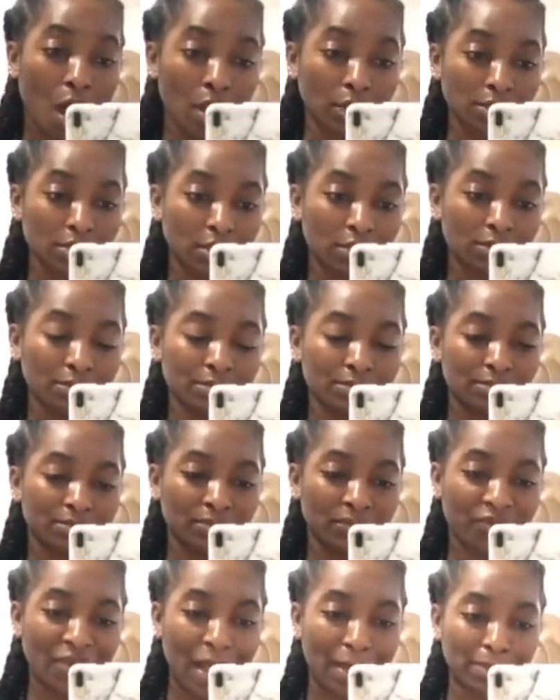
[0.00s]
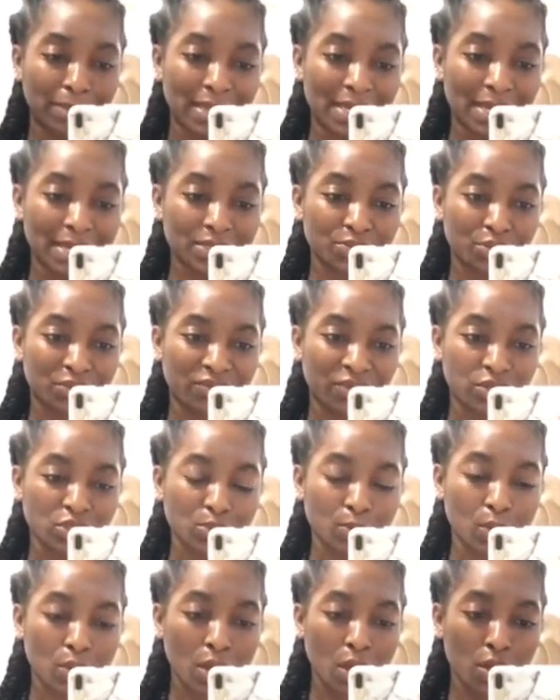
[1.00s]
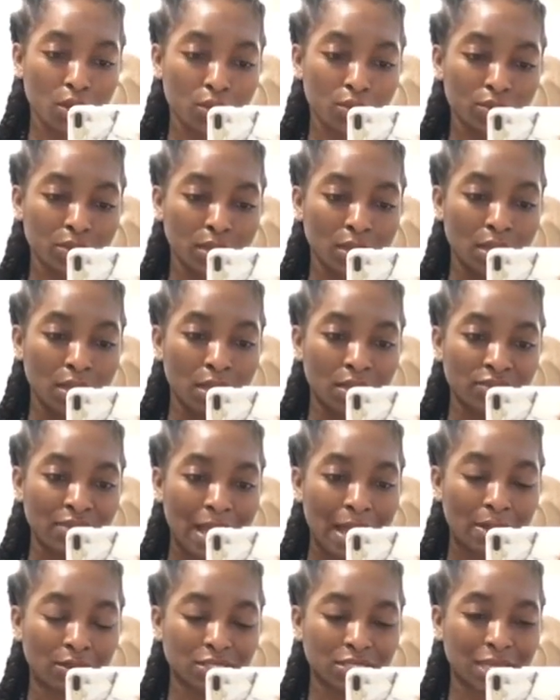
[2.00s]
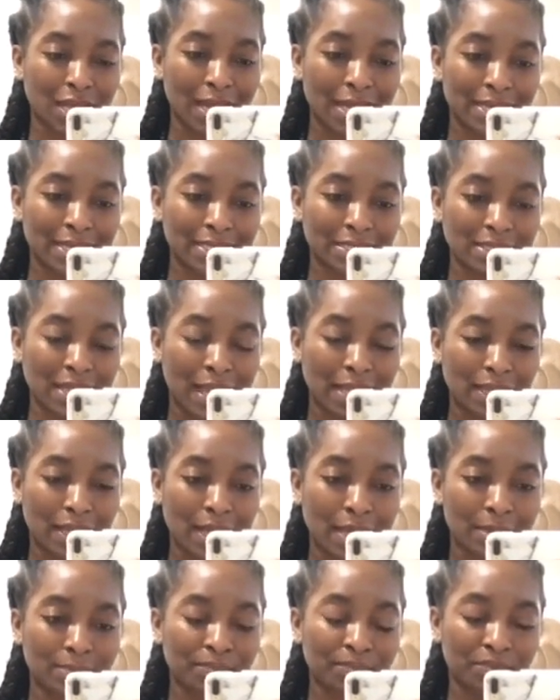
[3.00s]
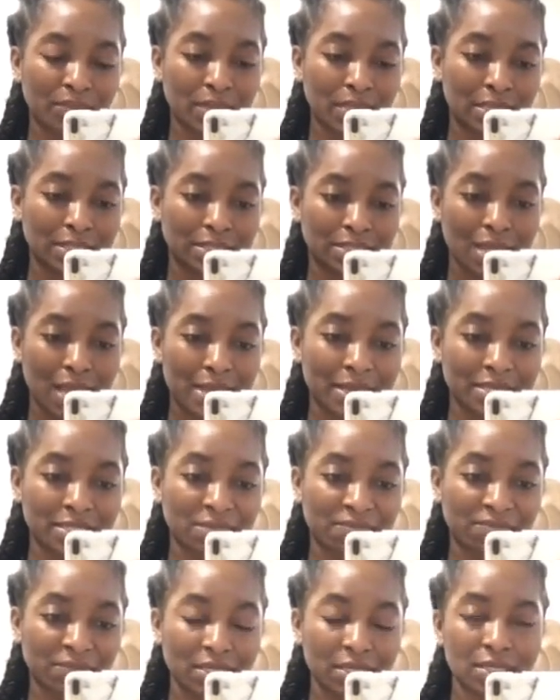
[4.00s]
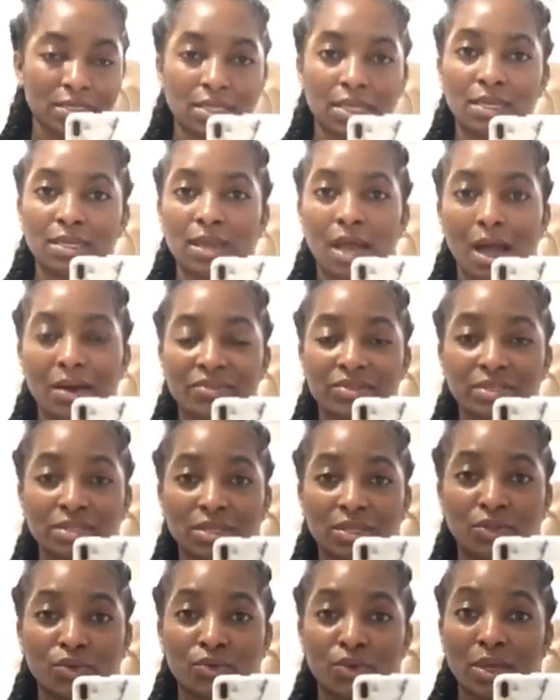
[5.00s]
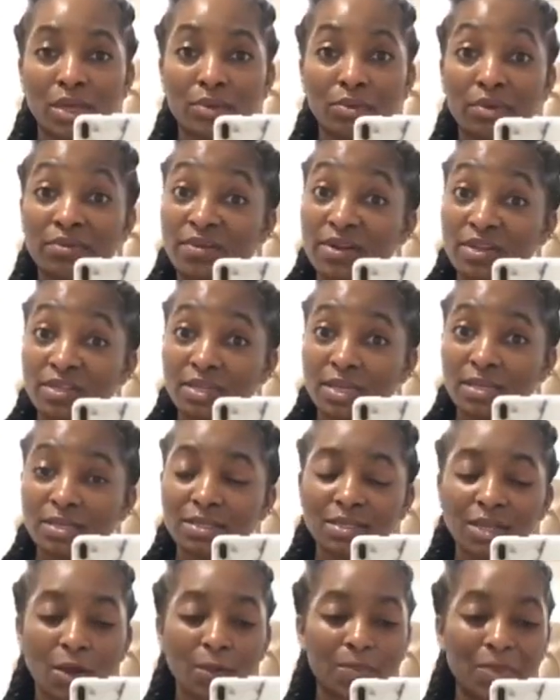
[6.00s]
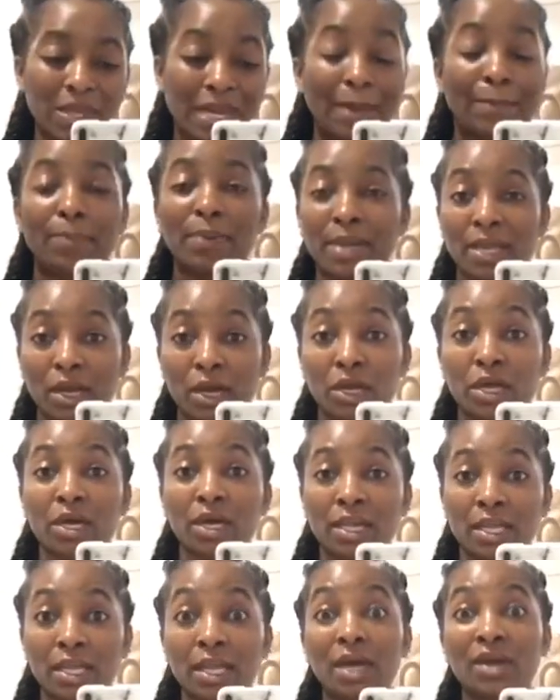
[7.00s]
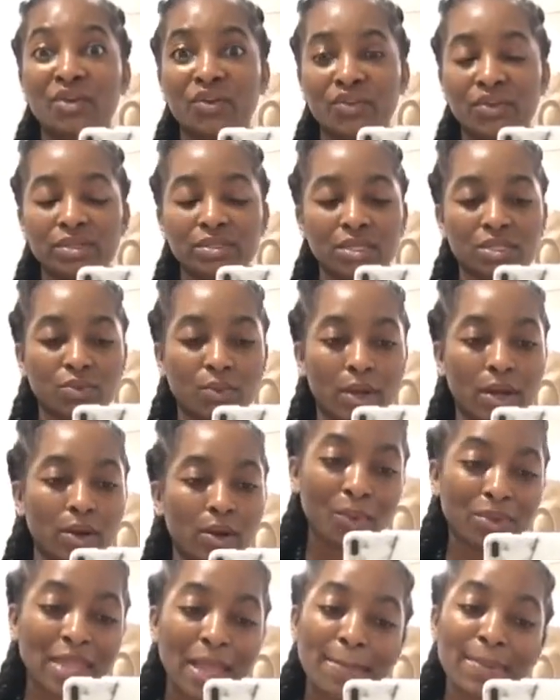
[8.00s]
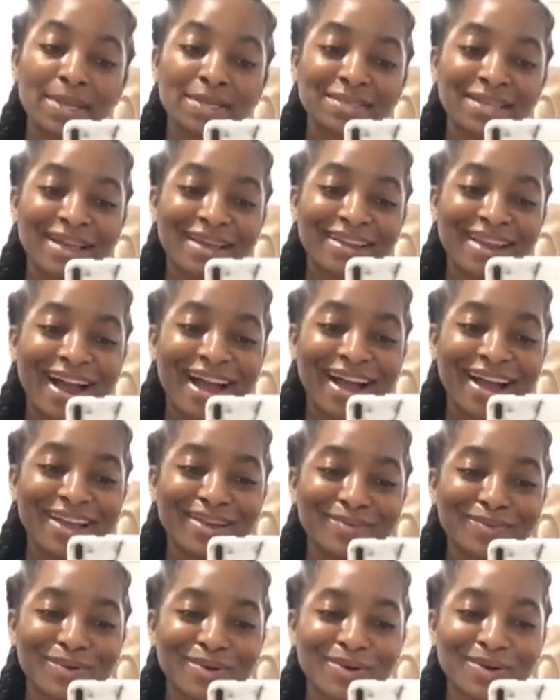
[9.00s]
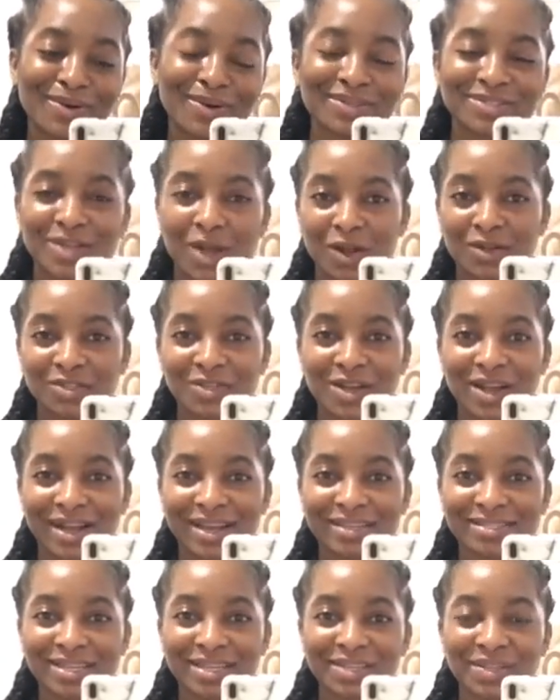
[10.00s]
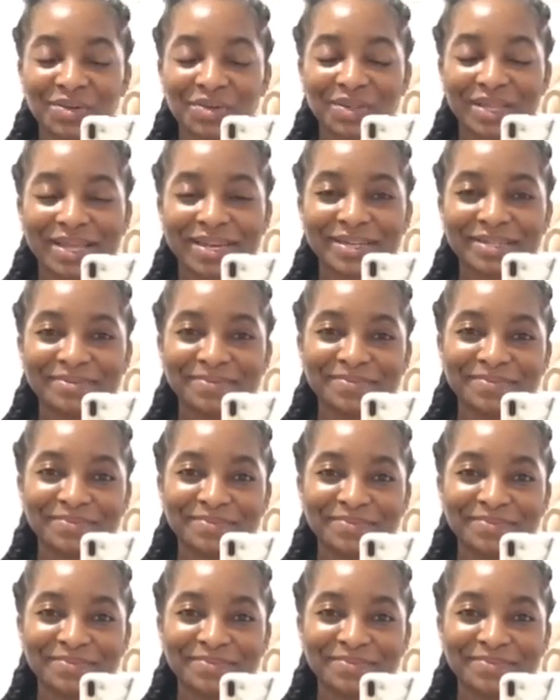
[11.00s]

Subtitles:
Also, Fabletics reversible coat. The outside is nylon, the inside is fleece, and obviously you can reverse it. So, and I'm putting on a hoodie under this as well. With that being said, I will talk to you guys a little later.